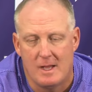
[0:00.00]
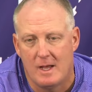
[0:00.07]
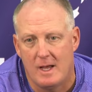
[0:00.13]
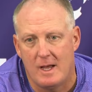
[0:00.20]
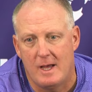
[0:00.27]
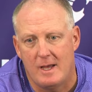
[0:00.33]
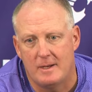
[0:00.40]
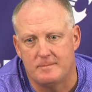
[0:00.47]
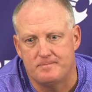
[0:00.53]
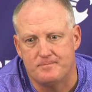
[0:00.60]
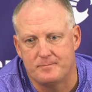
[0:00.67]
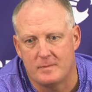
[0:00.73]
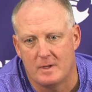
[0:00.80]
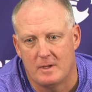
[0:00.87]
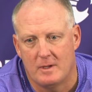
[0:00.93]
Um,
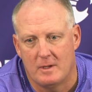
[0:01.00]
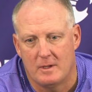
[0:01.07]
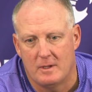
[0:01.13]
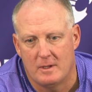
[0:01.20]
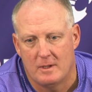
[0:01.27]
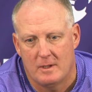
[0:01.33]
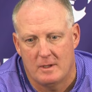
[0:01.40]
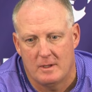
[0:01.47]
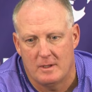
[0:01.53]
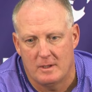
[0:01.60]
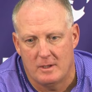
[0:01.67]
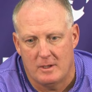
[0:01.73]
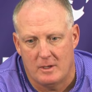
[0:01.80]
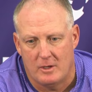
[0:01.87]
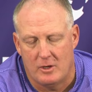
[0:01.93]

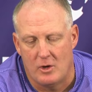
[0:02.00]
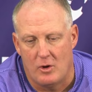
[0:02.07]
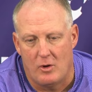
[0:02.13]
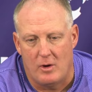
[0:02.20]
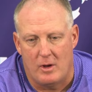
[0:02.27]
you know,